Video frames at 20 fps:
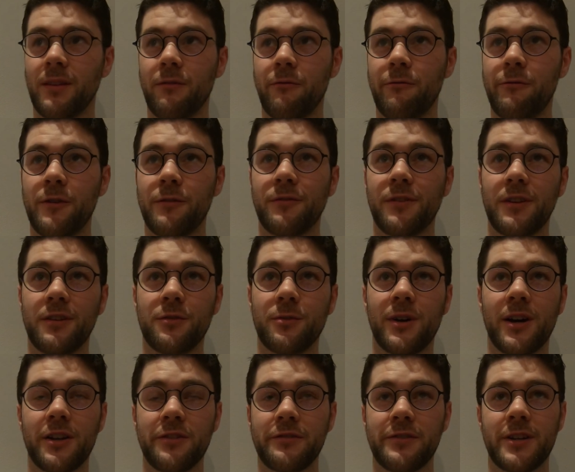50 to
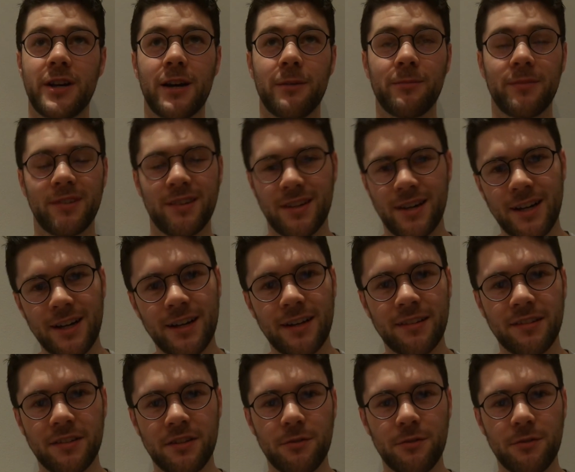100 ums and ahs,